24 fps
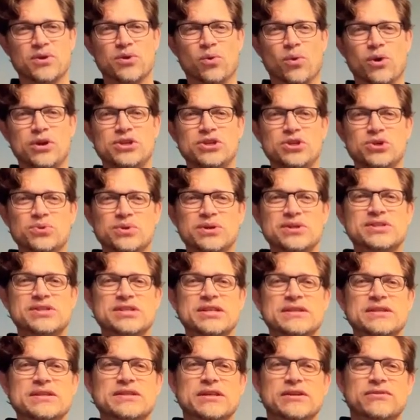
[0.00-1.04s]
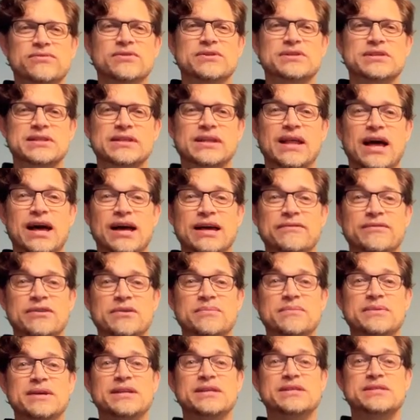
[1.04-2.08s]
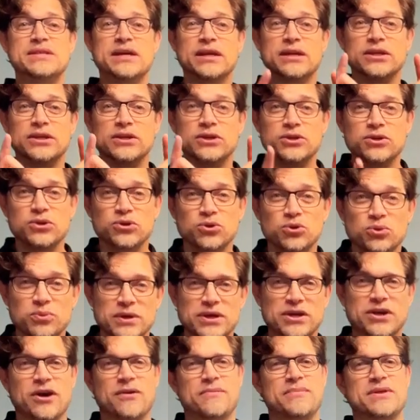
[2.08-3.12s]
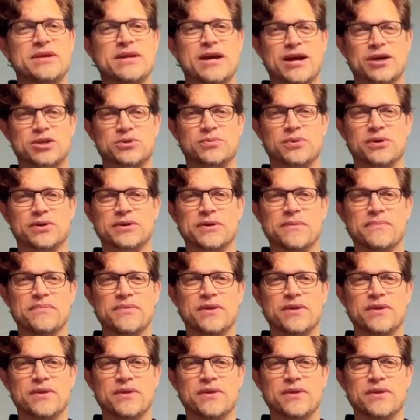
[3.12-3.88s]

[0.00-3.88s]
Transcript: When you can see the difference live, it means that you become the expert.